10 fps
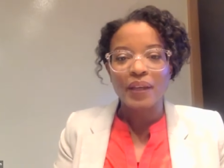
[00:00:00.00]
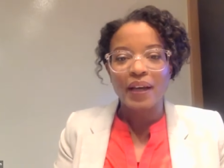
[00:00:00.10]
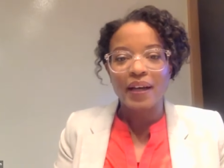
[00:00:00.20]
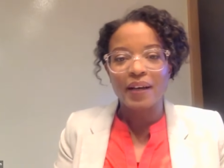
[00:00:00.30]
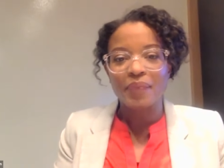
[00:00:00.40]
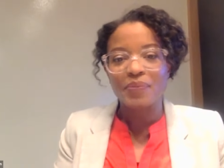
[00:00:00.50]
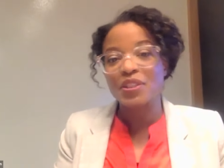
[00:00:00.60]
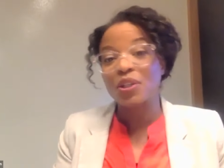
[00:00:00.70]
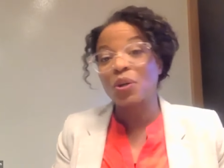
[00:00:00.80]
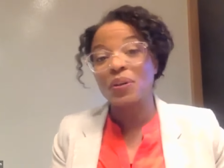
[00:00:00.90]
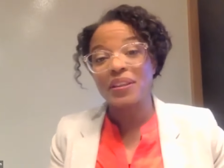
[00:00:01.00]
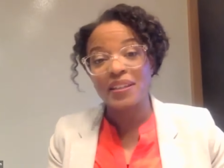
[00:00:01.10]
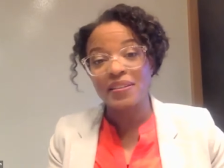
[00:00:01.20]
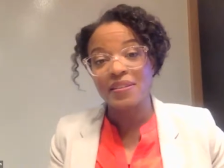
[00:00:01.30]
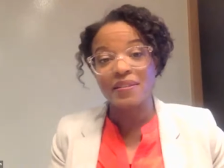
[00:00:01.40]
um, deal with
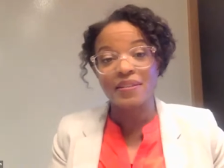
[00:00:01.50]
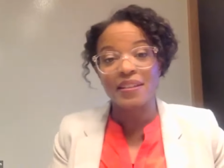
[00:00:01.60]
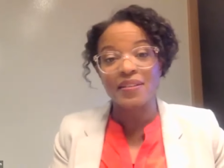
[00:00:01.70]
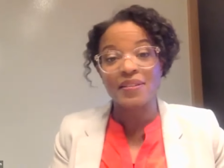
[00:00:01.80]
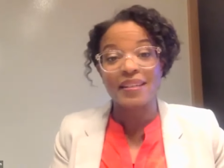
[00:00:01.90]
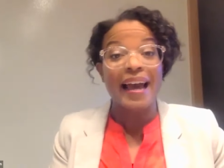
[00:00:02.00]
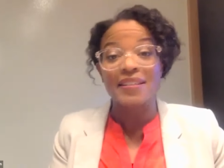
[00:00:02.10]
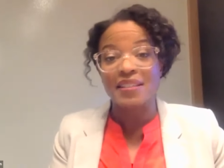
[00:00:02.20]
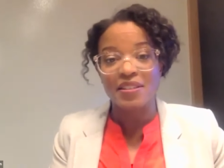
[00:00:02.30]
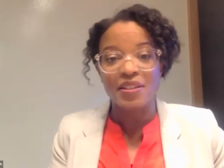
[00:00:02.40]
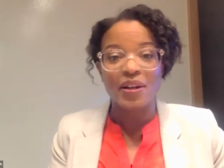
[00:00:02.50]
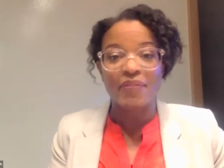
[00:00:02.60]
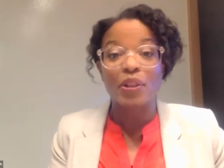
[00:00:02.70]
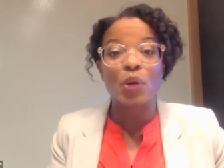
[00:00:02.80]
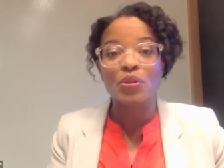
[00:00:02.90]
these these gases that
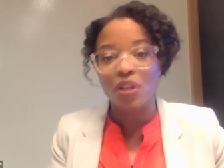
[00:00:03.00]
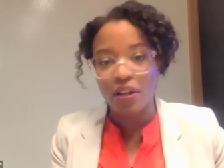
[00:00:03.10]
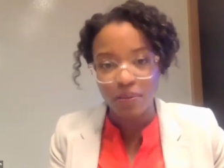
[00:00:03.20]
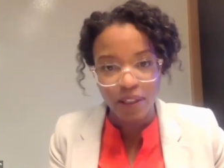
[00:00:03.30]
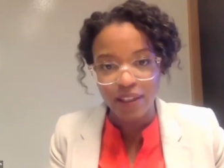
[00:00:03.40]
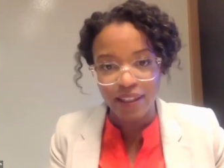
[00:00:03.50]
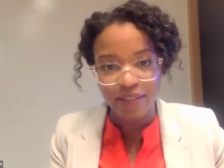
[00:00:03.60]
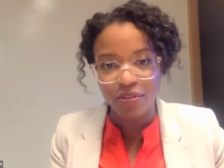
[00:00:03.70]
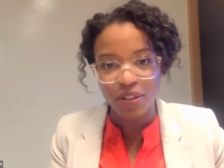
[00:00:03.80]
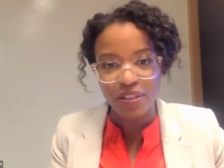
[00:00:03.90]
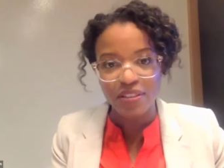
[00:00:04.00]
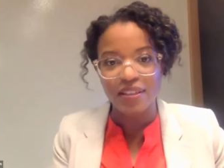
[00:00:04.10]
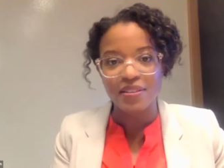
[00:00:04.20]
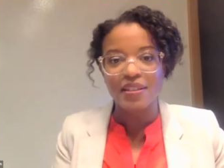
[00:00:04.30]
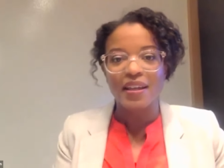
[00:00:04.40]
have low solubility for instance
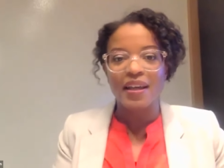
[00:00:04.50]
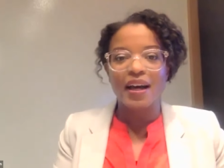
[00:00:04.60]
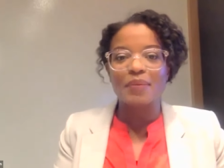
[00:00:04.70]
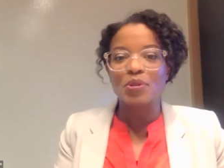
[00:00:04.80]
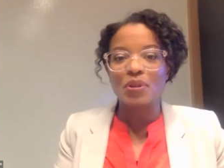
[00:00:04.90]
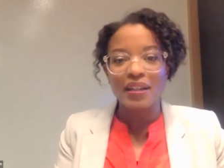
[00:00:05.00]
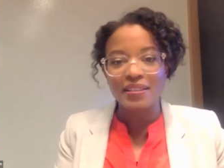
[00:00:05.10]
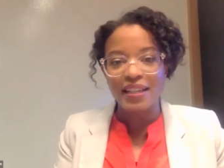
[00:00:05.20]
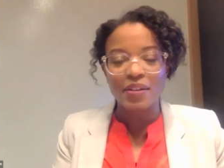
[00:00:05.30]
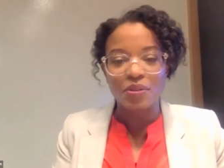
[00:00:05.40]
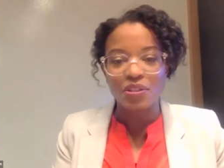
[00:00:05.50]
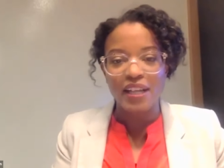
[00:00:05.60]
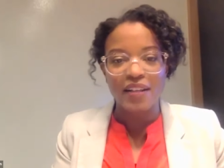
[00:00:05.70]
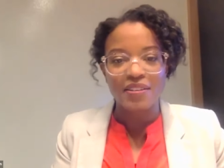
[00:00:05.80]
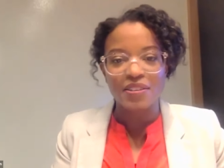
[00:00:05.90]
right. Um, so a lot of technical
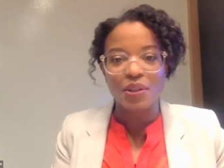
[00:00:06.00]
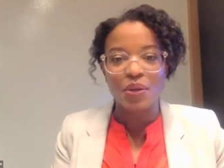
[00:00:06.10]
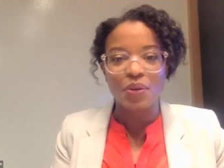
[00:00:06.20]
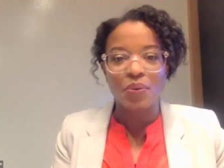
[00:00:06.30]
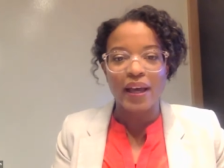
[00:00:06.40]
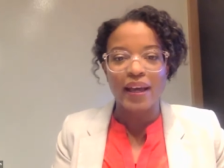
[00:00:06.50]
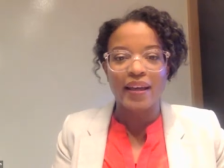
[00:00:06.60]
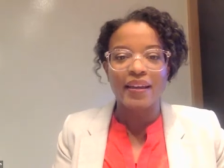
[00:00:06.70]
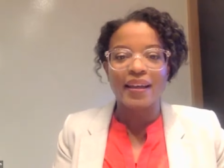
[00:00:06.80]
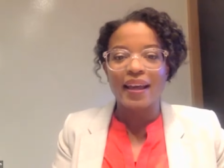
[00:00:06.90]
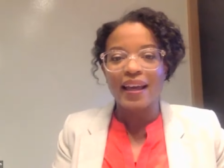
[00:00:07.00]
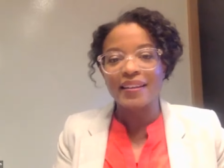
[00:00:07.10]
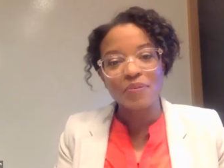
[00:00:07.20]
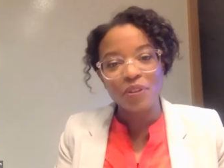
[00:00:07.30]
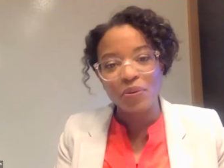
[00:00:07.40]
challenges along the way.
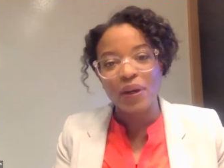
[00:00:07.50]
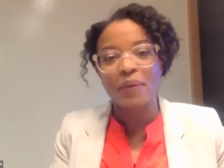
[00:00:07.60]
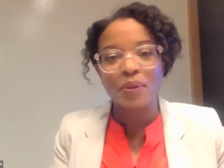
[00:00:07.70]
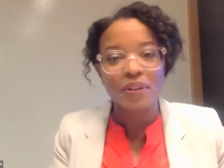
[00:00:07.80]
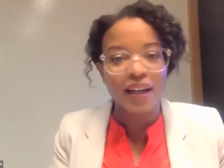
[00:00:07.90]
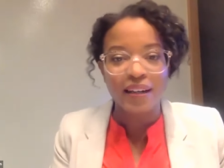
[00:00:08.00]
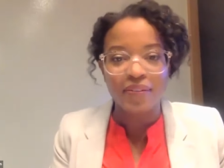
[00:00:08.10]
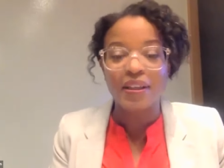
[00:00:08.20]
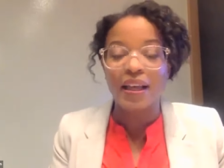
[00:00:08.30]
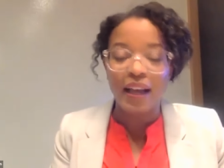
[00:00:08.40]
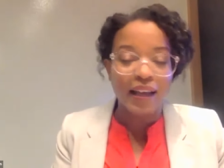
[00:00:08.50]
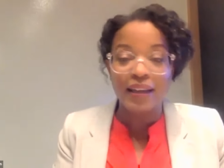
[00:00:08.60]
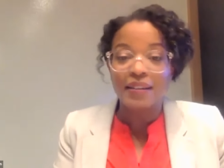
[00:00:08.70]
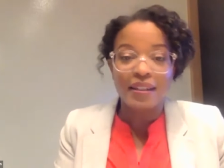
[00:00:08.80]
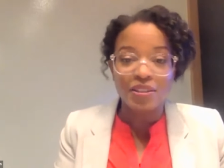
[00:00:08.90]
And then we were able to kind of
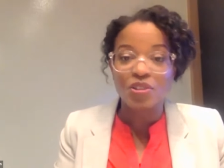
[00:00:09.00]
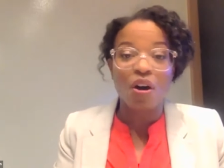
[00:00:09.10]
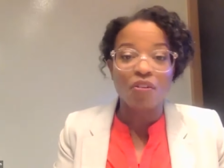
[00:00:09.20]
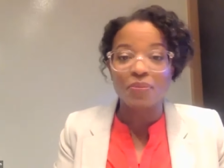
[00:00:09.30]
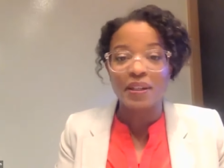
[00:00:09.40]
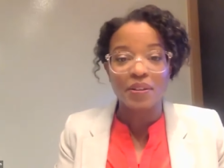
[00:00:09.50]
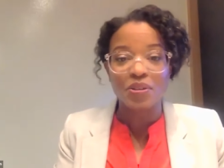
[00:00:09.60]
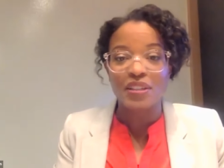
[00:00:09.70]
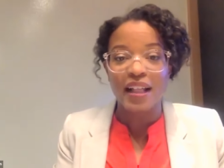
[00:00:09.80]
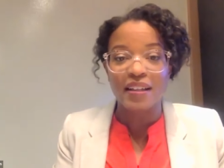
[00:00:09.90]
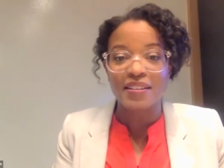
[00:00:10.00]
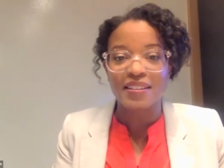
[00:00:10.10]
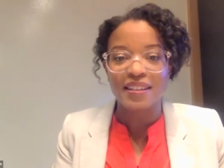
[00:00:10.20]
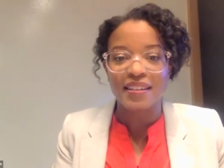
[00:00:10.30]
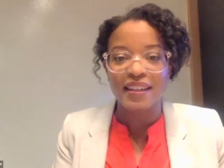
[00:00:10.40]
hit and solve many of those
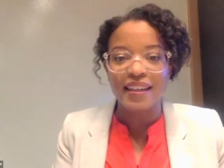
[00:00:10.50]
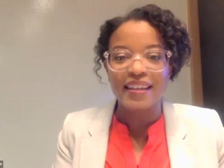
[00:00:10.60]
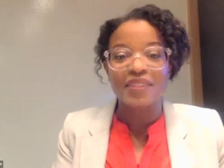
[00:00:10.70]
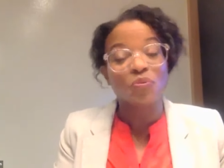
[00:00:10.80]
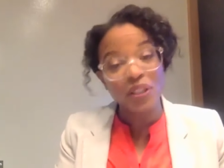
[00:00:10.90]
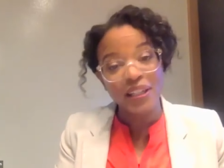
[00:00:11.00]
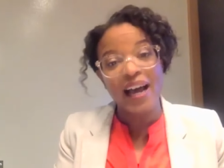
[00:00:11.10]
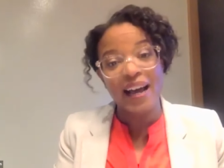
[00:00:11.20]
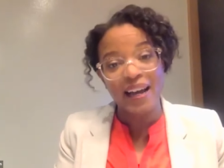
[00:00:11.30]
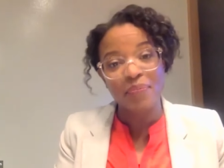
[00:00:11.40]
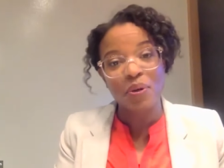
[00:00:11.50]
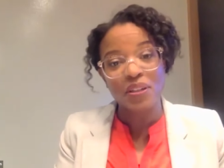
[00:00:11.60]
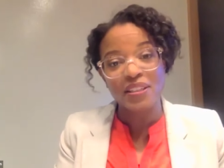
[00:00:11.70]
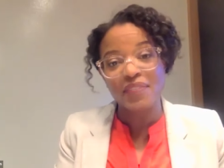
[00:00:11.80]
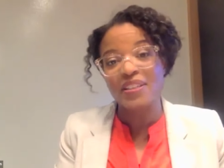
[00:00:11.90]
challenges and get really high
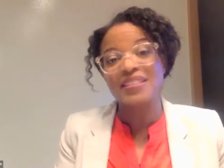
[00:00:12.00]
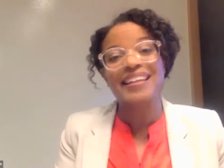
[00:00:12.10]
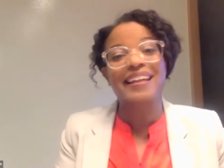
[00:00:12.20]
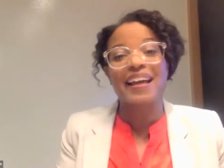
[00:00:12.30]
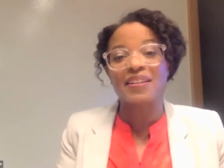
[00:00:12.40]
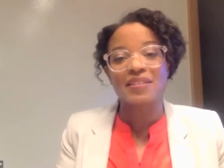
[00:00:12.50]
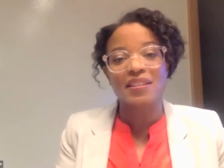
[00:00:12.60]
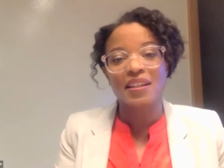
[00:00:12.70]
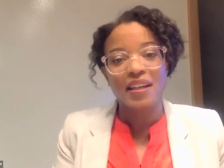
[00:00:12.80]
productivities, 10x